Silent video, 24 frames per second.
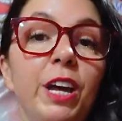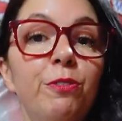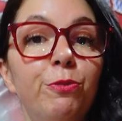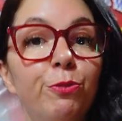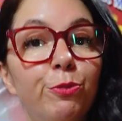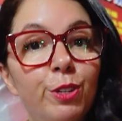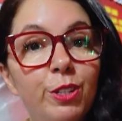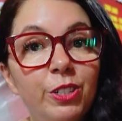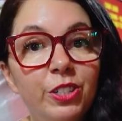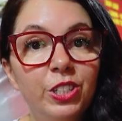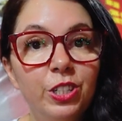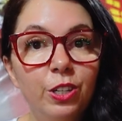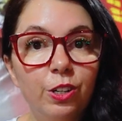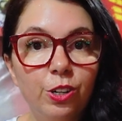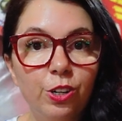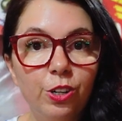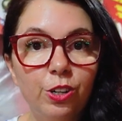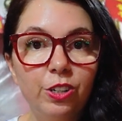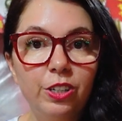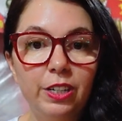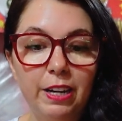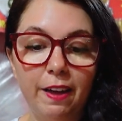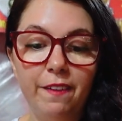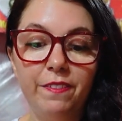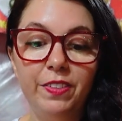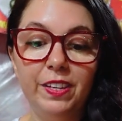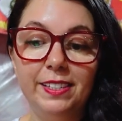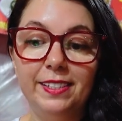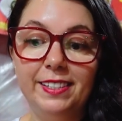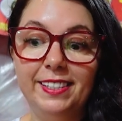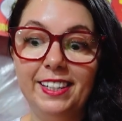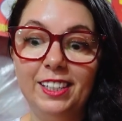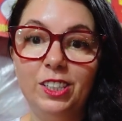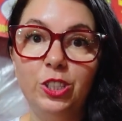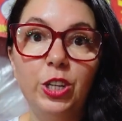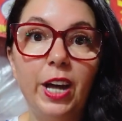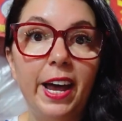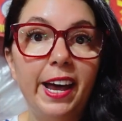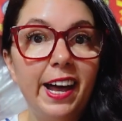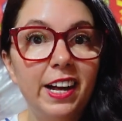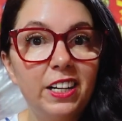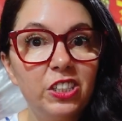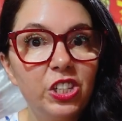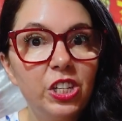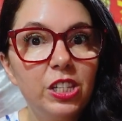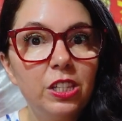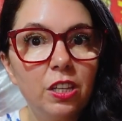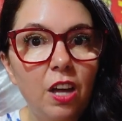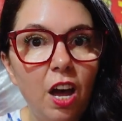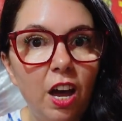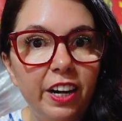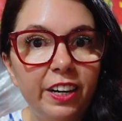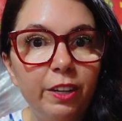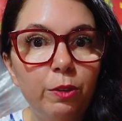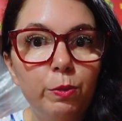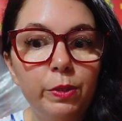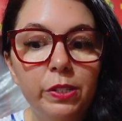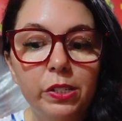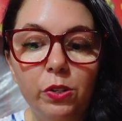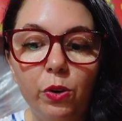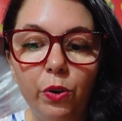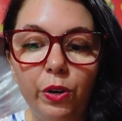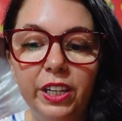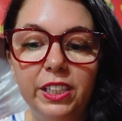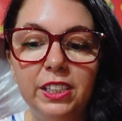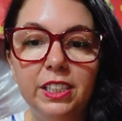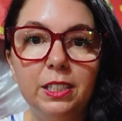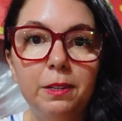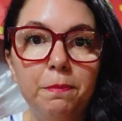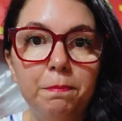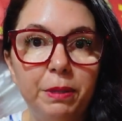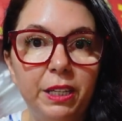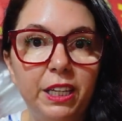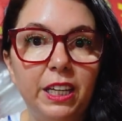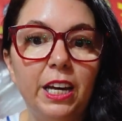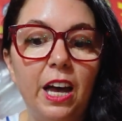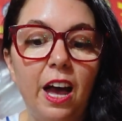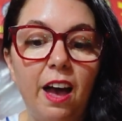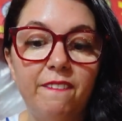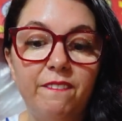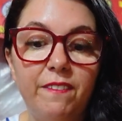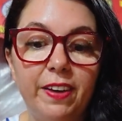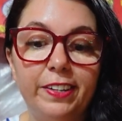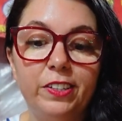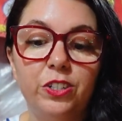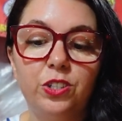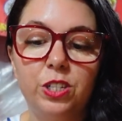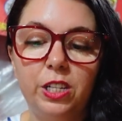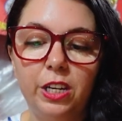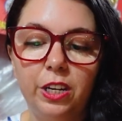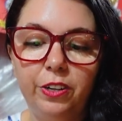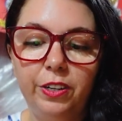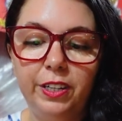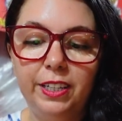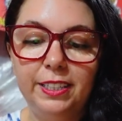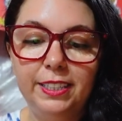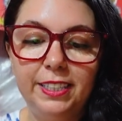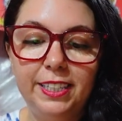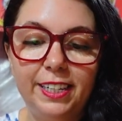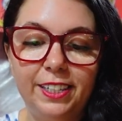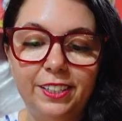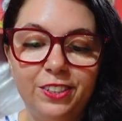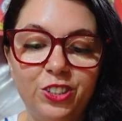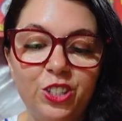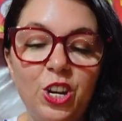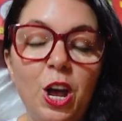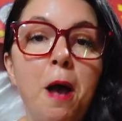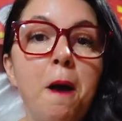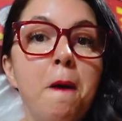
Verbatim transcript: I first heard of this dish, I actually thought it was going to be a vegetarian dish